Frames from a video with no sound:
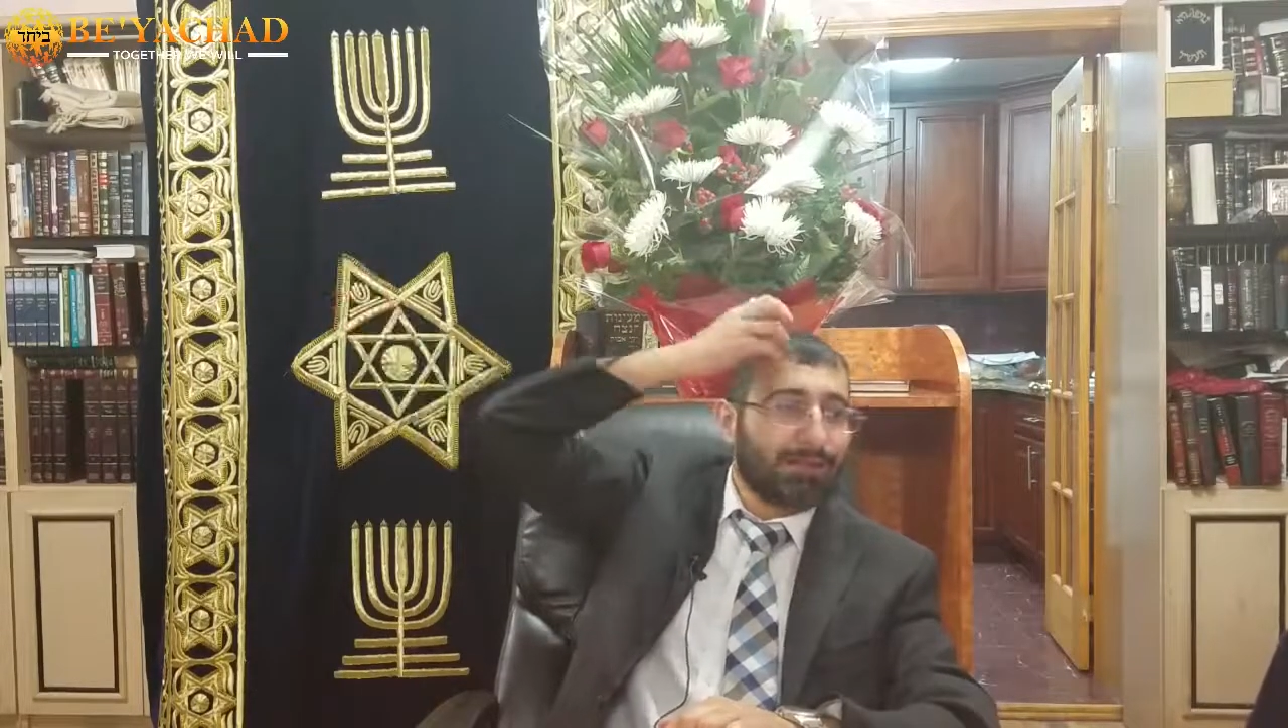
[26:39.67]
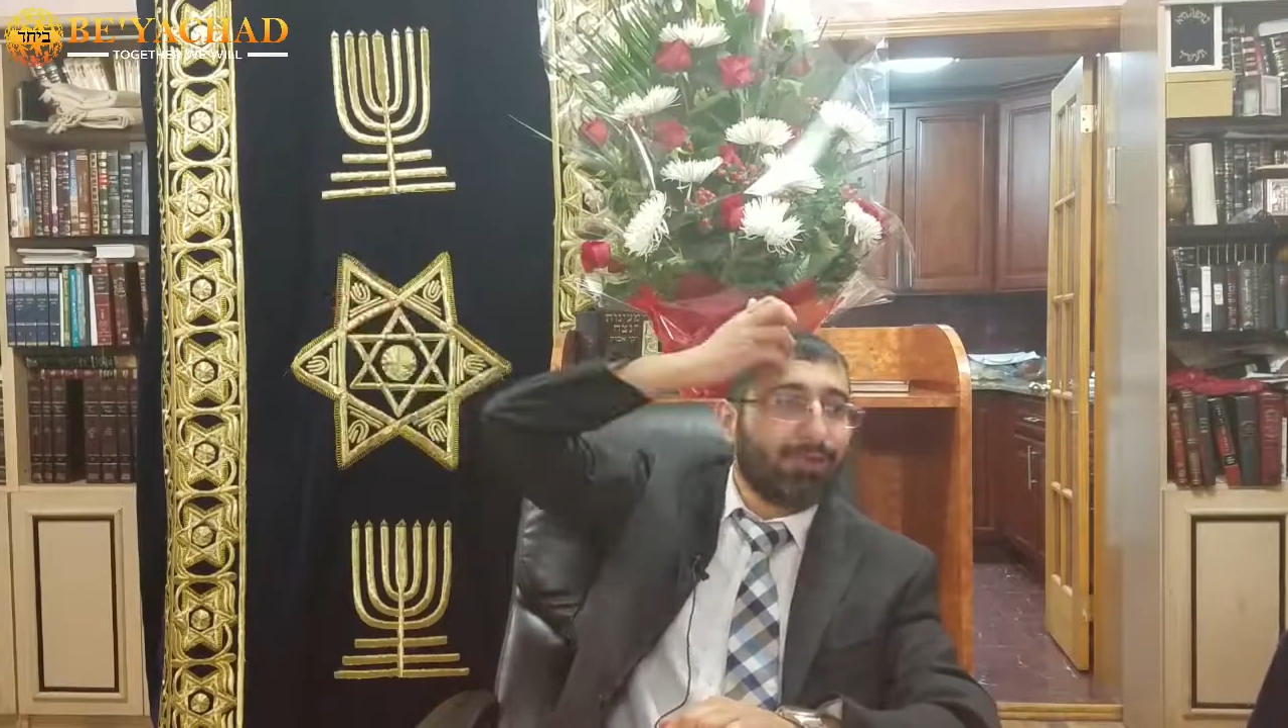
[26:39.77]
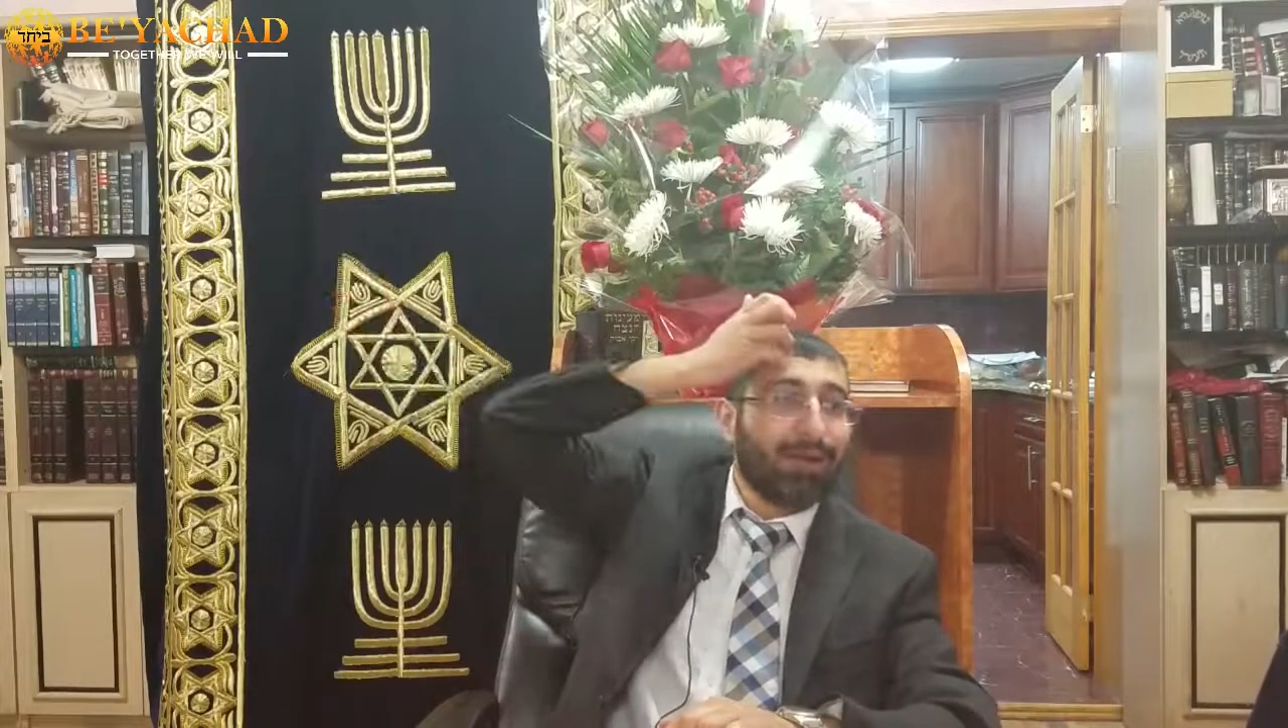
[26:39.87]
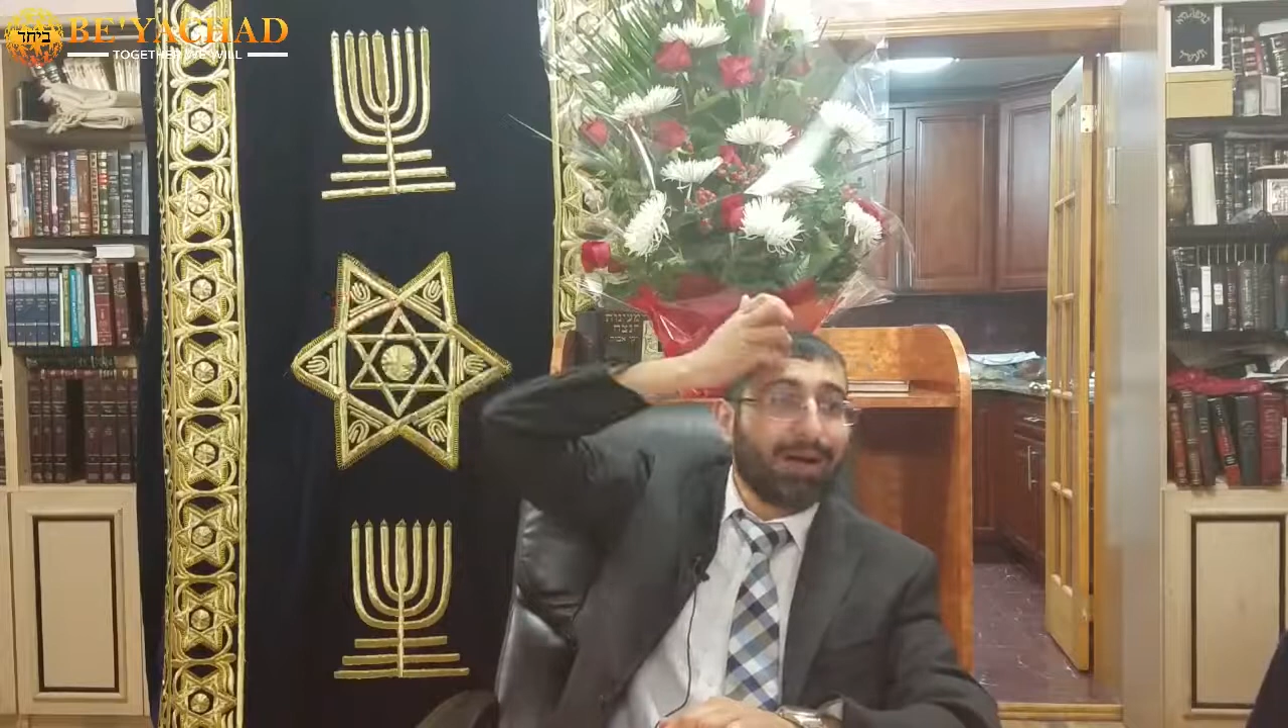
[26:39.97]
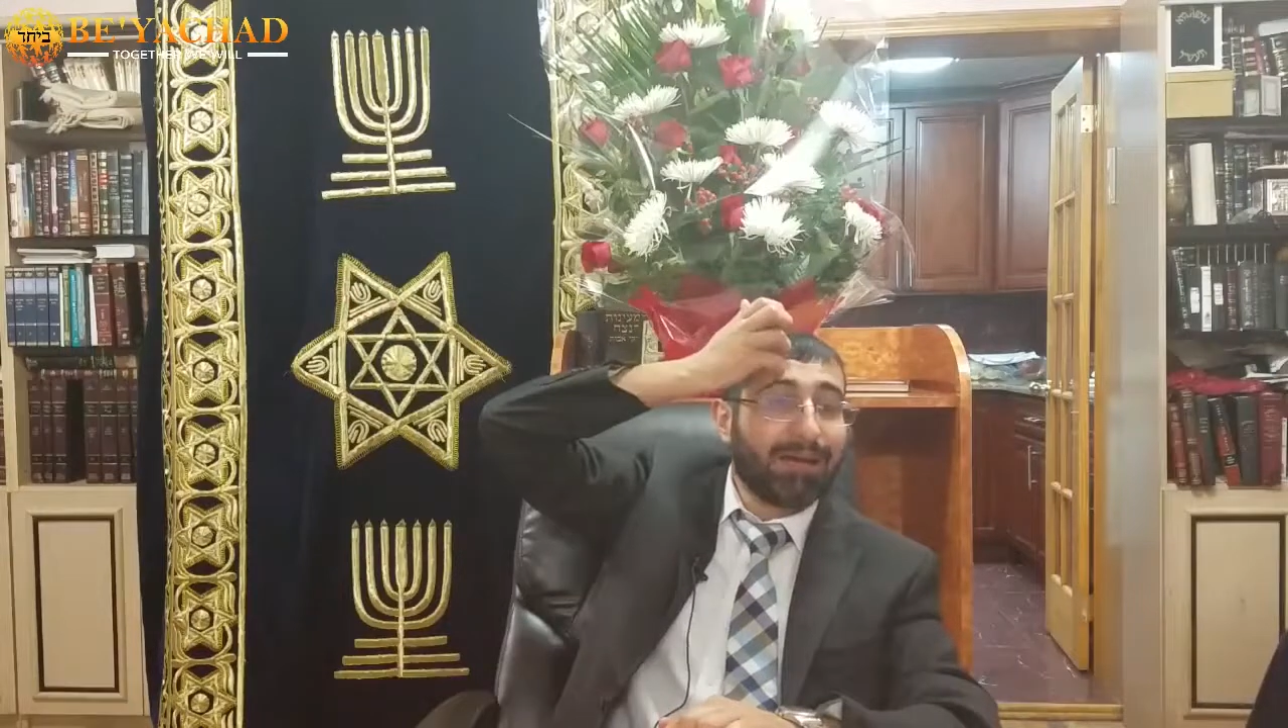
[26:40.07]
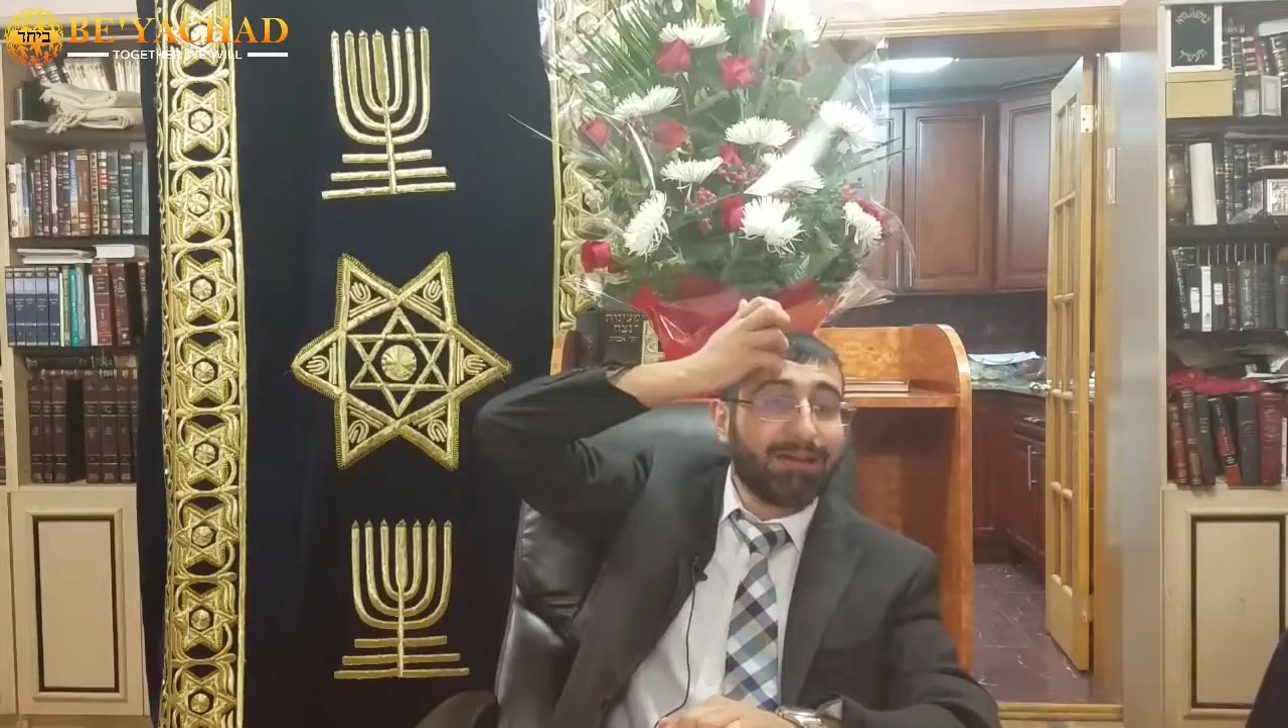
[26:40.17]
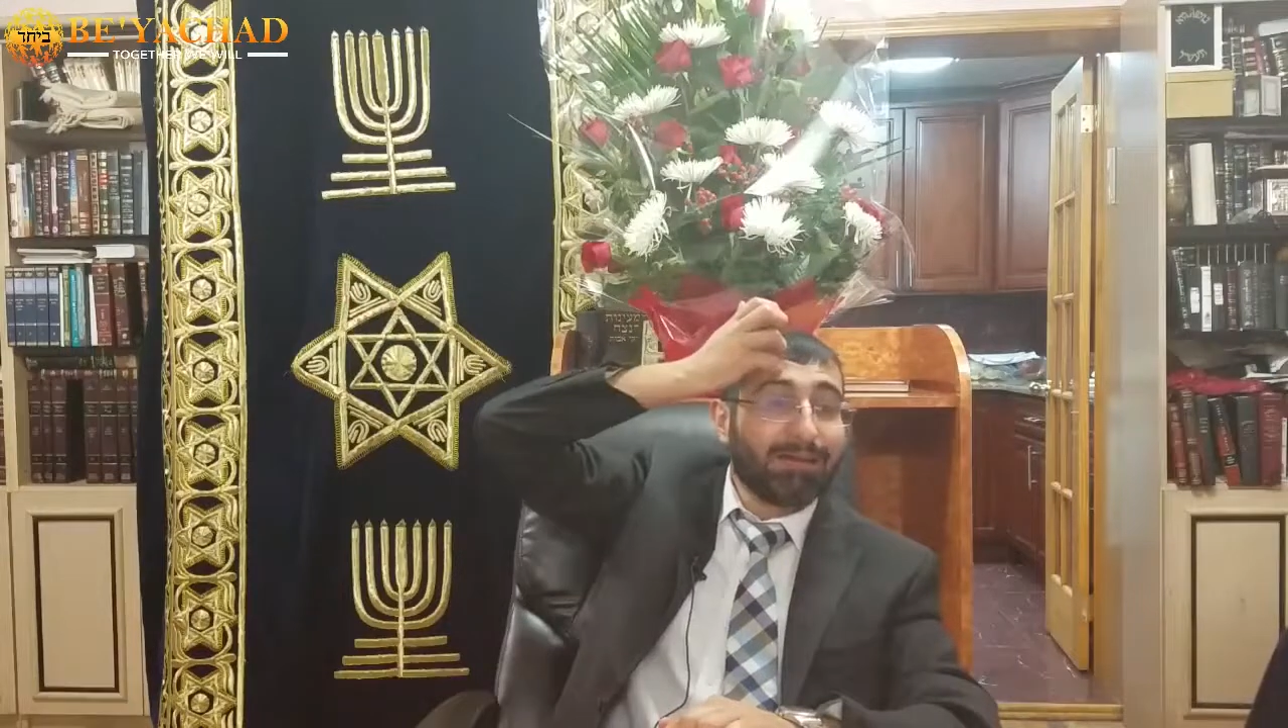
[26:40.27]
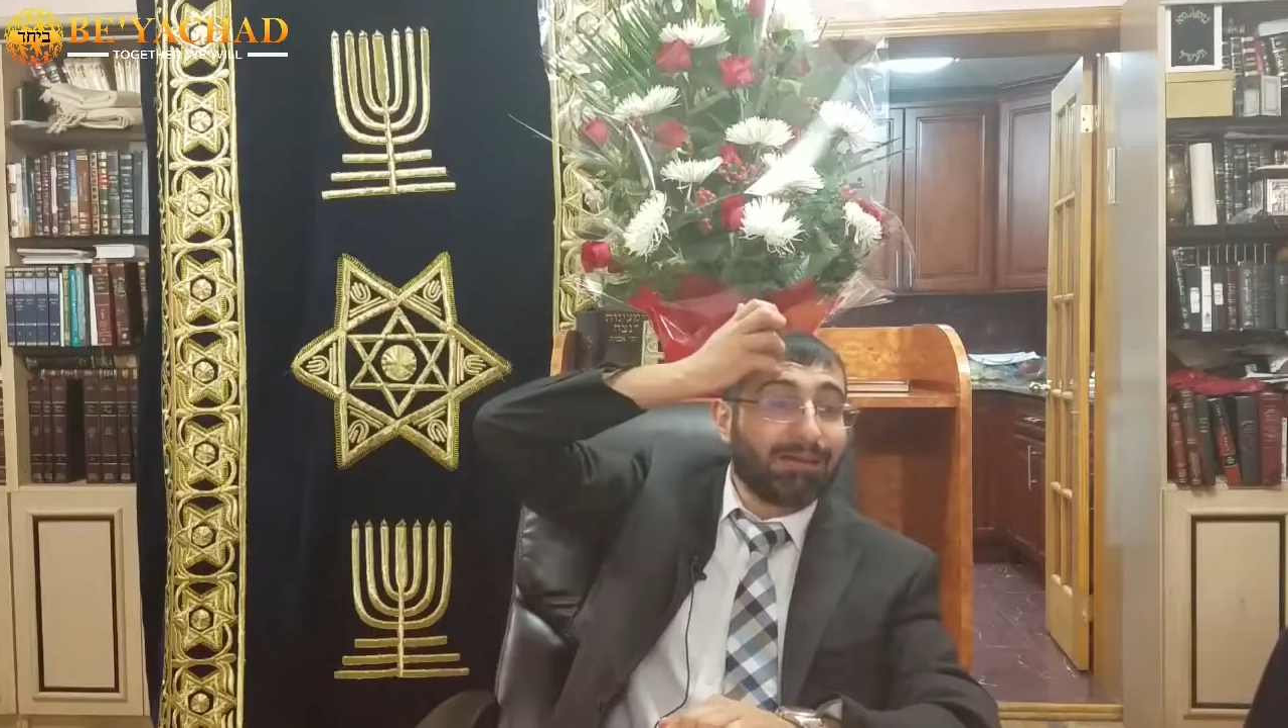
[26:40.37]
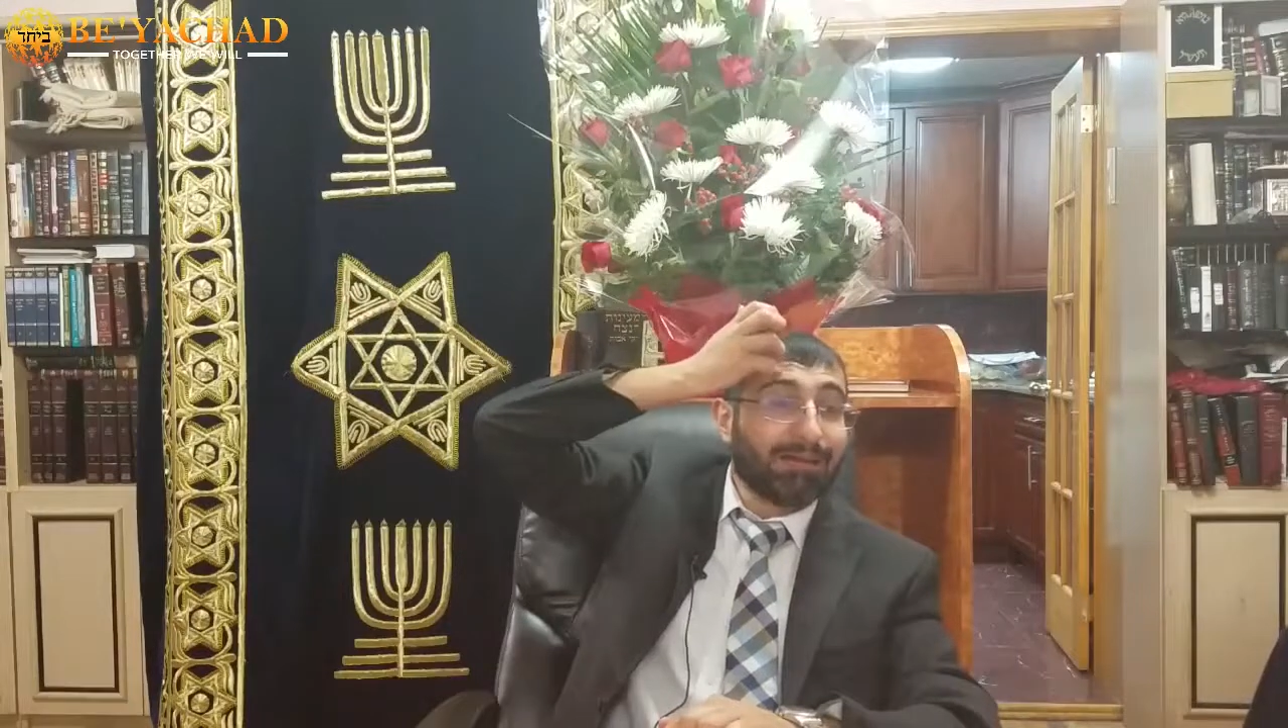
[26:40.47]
Why?